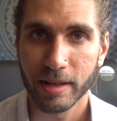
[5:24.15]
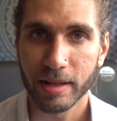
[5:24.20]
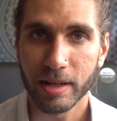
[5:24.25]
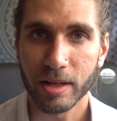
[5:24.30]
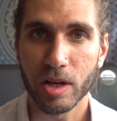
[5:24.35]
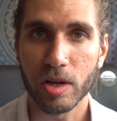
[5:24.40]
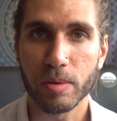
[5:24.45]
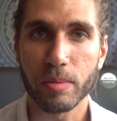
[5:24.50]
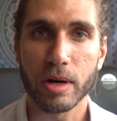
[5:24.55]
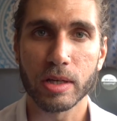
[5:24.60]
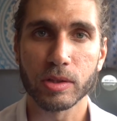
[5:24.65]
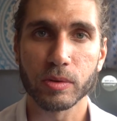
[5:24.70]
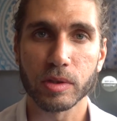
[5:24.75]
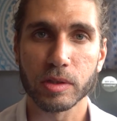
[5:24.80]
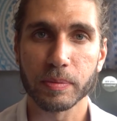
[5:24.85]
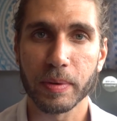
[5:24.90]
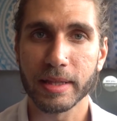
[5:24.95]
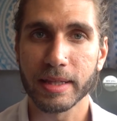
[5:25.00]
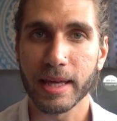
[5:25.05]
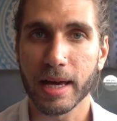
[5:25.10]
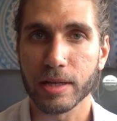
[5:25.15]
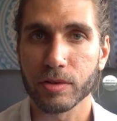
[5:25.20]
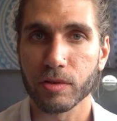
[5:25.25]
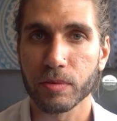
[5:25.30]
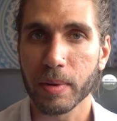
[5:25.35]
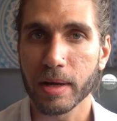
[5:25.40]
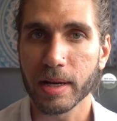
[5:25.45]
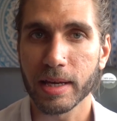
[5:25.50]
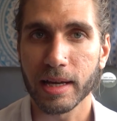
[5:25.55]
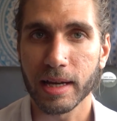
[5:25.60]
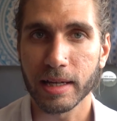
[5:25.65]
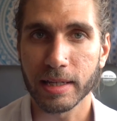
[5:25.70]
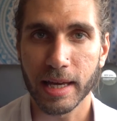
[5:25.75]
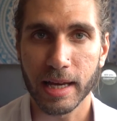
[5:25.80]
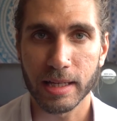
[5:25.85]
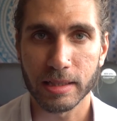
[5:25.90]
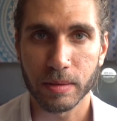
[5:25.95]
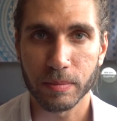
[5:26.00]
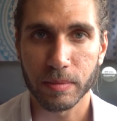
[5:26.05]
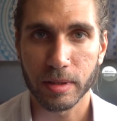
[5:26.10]
You know, you might as well spend the extra money and
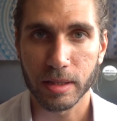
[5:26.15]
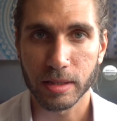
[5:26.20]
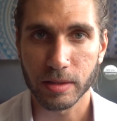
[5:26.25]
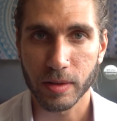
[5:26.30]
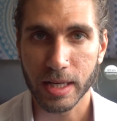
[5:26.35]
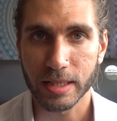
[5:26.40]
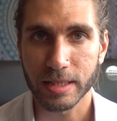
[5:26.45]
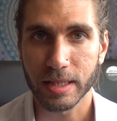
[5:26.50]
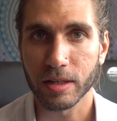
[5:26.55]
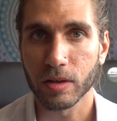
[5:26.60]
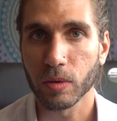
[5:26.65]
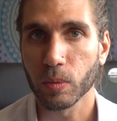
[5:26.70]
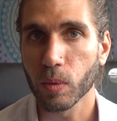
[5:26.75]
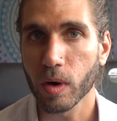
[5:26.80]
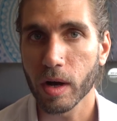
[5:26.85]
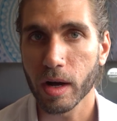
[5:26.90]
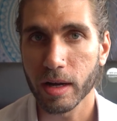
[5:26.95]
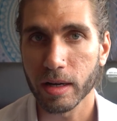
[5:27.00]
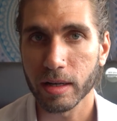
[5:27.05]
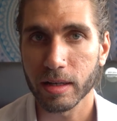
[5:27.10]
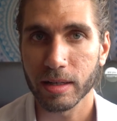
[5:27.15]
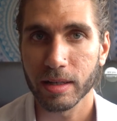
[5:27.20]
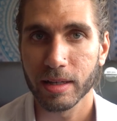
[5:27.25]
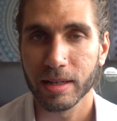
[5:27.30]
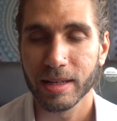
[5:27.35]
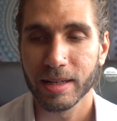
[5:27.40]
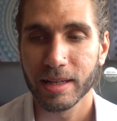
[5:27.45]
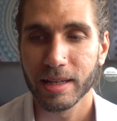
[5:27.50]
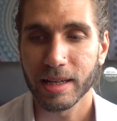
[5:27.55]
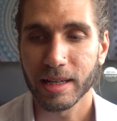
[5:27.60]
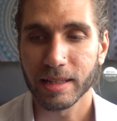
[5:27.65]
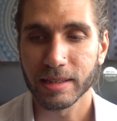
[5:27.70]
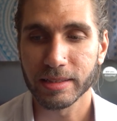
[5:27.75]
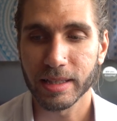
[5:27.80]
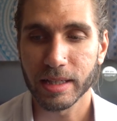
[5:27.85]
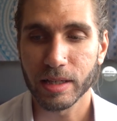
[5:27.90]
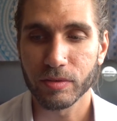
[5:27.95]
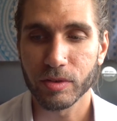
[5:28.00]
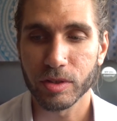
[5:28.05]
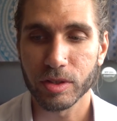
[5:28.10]
get something that's actually going to work,
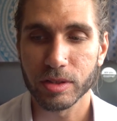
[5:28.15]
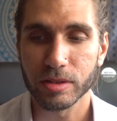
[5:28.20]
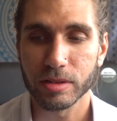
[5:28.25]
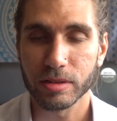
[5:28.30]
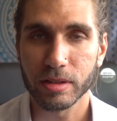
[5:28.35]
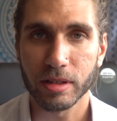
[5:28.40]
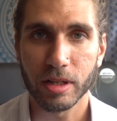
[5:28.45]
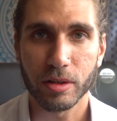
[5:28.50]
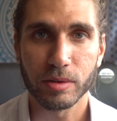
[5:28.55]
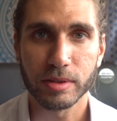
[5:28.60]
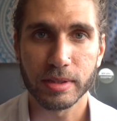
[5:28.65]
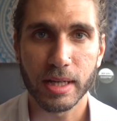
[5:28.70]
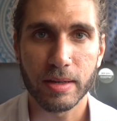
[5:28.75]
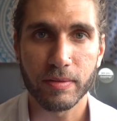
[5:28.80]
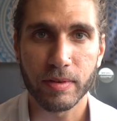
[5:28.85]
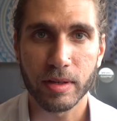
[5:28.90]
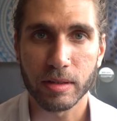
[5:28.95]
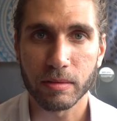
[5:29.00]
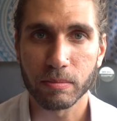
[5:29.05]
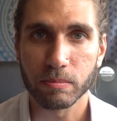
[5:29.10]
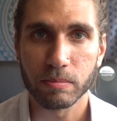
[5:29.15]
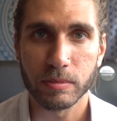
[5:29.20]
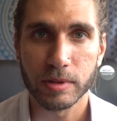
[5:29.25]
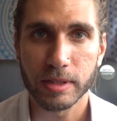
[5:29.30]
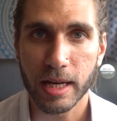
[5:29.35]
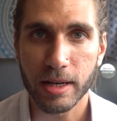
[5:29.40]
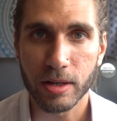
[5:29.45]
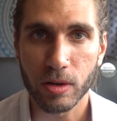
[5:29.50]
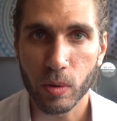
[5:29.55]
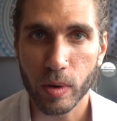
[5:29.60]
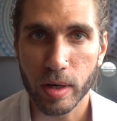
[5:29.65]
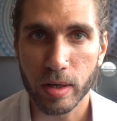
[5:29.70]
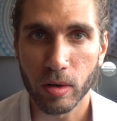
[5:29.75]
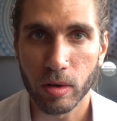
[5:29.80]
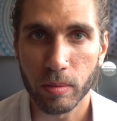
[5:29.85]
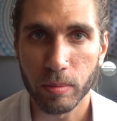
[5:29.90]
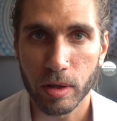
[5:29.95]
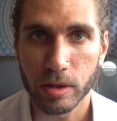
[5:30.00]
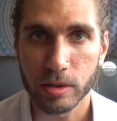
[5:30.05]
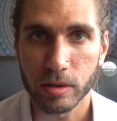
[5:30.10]
instead of just, you know, saving 10 quid
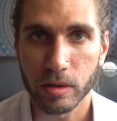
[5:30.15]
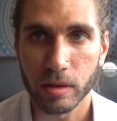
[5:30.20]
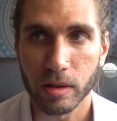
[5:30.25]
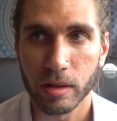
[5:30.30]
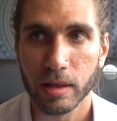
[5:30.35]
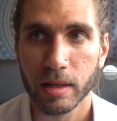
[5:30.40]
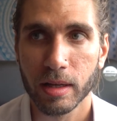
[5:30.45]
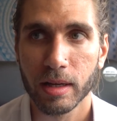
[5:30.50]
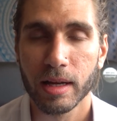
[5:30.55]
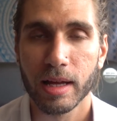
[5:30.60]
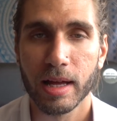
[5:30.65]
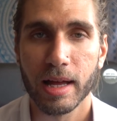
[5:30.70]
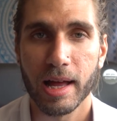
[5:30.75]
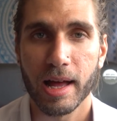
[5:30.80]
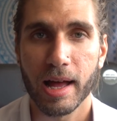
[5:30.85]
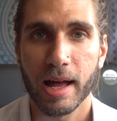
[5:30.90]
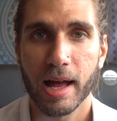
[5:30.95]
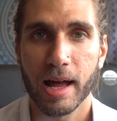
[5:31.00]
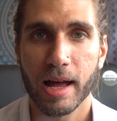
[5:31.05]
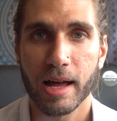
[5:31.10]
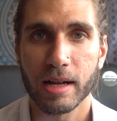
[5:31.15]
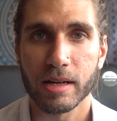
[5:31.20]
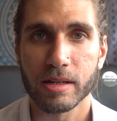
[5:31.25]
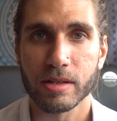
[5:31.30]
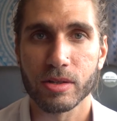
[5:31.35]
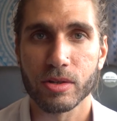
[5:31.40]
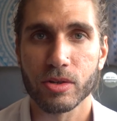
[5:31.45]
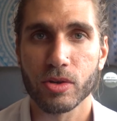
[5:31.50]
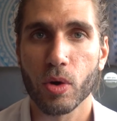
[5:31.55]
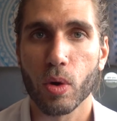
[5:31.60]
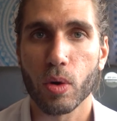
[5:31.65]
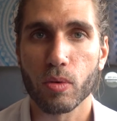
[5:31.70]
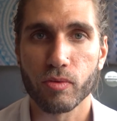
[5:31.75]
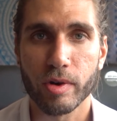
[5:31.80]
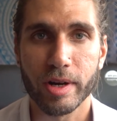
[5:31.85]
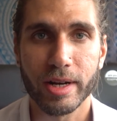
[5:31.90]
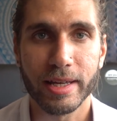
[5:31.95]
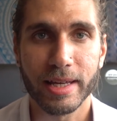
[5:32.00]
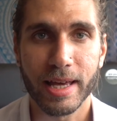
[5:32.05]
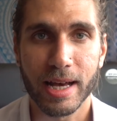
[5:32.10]
on a bottle and not
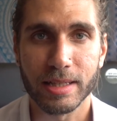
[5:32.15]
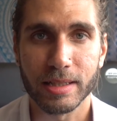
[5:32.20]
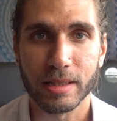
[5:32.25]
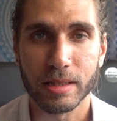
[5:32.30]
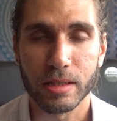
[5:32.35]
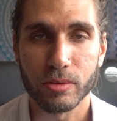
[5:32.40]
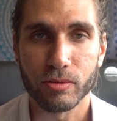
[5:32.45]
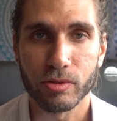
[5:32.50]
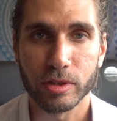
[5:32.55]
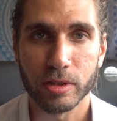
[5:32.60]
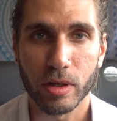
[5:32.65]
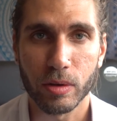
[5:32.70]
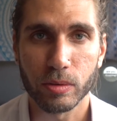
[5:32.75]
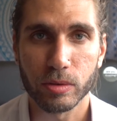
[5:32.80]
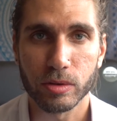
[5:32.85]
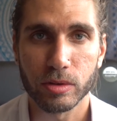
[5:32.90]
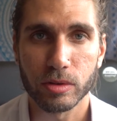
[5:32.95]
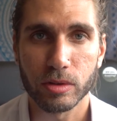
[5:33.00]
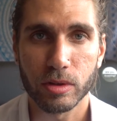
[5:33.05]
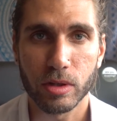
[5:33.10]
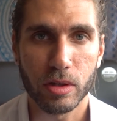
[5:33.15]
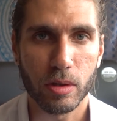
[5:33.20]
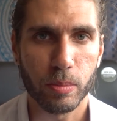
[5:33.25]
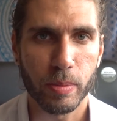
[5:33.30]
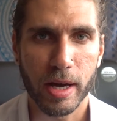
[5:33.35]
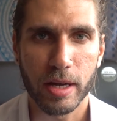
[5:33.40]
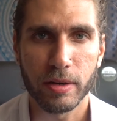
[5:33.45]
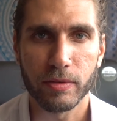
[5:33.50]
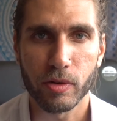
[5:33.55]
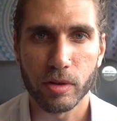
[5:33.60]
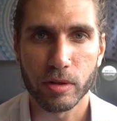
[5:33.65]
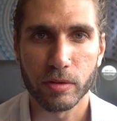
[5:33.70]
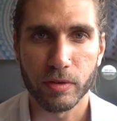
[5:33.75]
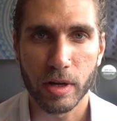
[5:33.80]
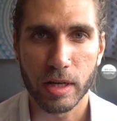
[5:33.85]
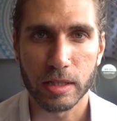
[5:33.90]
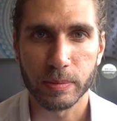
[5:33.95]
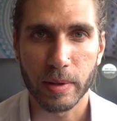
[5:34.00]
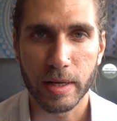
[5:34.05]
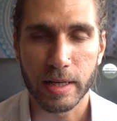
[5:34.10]
really getting the results that you paid for in the
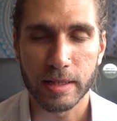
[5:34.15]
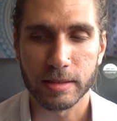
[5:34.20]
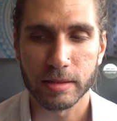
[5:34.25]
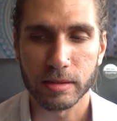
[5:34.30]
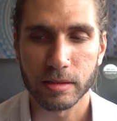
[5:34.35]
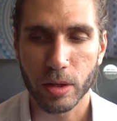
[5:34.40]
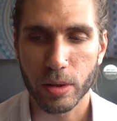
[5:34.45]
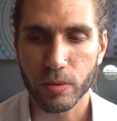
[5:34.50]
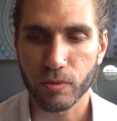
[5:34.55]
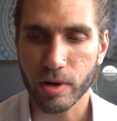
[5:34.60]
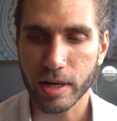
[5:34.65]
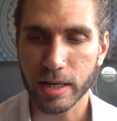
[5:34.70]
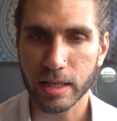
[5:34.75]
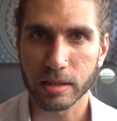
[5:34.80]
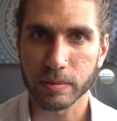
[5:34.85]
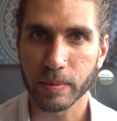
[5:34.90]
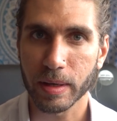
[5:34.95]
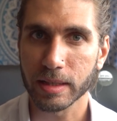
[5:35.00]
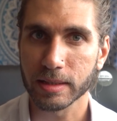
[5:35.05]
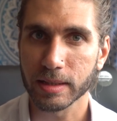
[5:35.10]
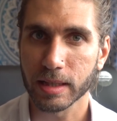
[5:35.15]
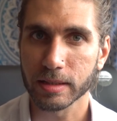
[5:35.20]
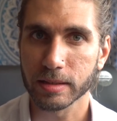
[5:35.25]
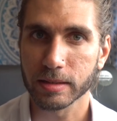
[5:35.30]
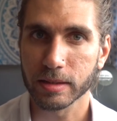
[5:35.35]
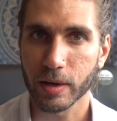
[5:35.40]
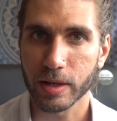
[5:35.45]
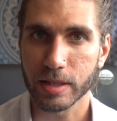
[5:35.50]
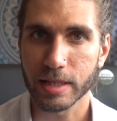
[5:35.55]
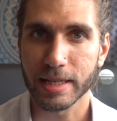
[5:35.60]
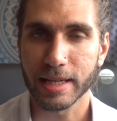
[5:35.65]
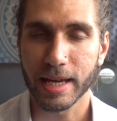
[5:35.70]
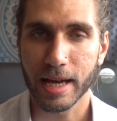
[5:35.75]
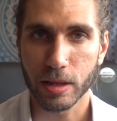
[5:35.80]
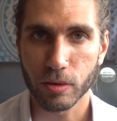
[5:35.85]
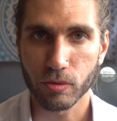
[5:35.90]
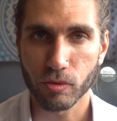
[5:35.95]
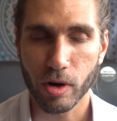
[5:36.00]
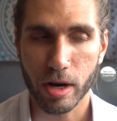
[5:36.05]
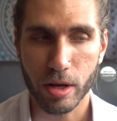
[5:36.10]
first place. So it really does make sense to actually get
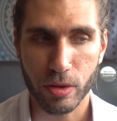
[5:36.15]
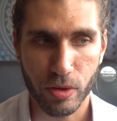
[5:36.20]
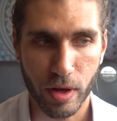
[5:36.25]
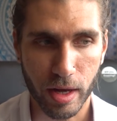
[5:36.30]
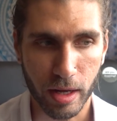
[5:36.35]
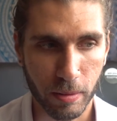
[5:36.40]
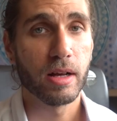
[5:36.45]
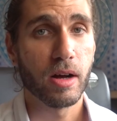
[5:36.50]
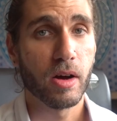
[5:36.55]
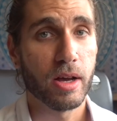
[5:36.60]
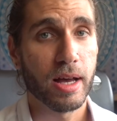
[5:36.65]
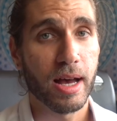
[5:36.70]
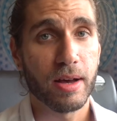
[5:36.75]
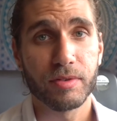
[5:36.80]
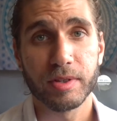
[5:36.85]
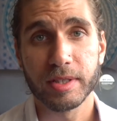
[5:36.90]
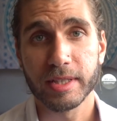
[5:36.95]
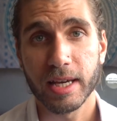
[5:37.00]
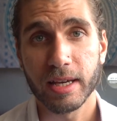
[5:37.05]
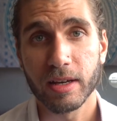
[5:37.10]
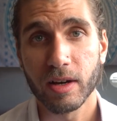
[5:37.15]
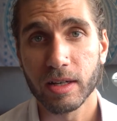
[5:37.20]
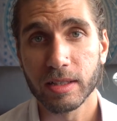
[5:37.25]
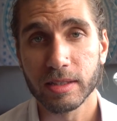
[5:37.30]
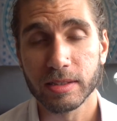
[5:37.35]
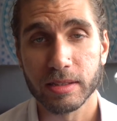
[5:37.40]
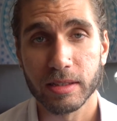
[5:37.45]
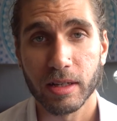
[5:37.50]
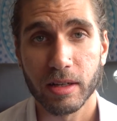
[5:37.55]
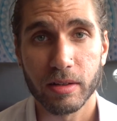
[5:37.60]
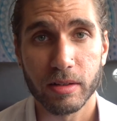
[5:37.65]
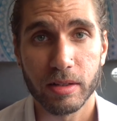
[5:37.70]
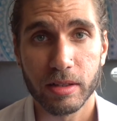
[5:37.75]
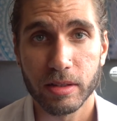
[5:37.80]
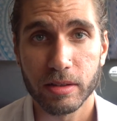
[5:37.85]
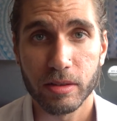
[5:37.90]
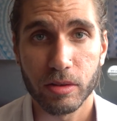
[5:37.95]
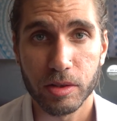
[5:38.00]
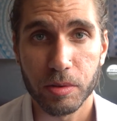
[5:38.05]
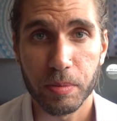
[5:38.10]
the right thing. I have to say, guys,
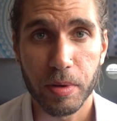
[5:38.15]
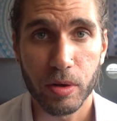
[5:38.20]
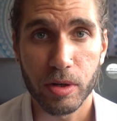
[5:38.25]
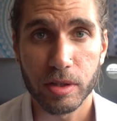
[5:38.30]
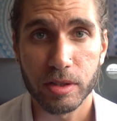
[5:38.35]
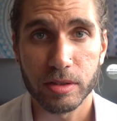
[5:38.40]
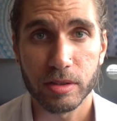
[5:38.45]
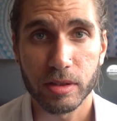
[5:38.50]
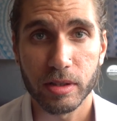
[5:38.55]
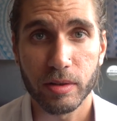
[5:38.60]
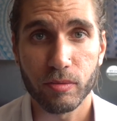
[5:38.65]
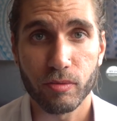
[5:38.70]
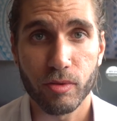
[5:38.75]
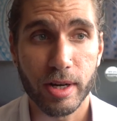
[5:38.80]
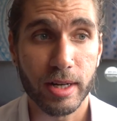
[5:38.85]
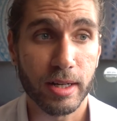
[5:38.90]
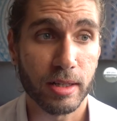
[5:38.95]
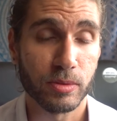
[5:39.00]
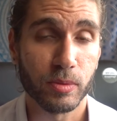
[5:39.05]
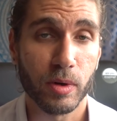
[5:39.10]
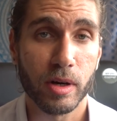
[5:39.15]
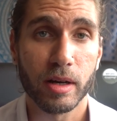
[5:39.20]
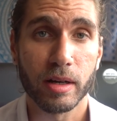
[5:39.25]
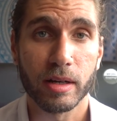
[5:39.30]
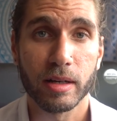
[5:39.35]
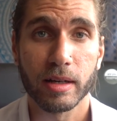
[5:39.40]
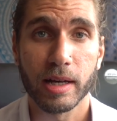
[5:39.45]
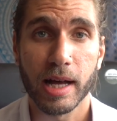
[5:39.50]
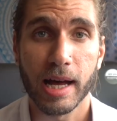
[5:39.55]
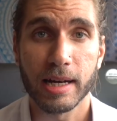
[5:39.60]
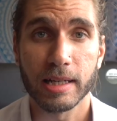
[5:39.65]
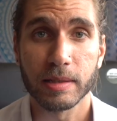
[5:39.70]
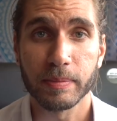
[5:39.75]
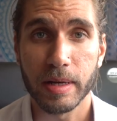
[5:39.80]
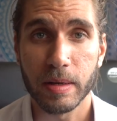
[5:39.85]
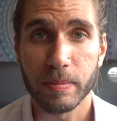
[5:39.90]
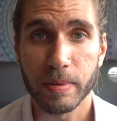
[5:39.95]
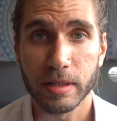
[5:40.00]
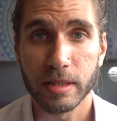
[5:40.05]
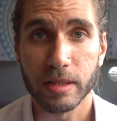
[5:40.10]
to be honest, it really does work, and it's
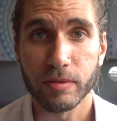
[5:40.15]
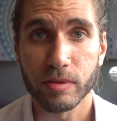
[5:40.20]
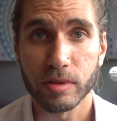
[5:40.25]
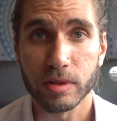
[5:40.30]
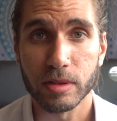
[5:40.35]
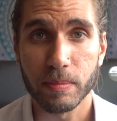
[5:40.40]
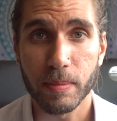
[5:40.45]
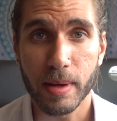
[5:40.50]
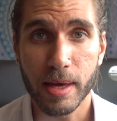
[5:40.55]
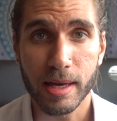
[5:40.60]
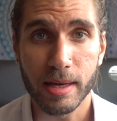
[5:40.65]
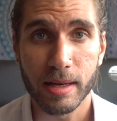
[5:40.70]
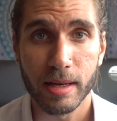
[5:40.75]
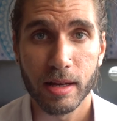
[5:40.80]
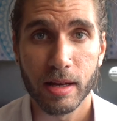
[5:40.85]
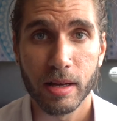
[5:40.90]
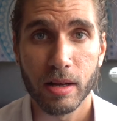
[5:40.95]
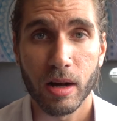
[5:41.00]
made a big difference to me.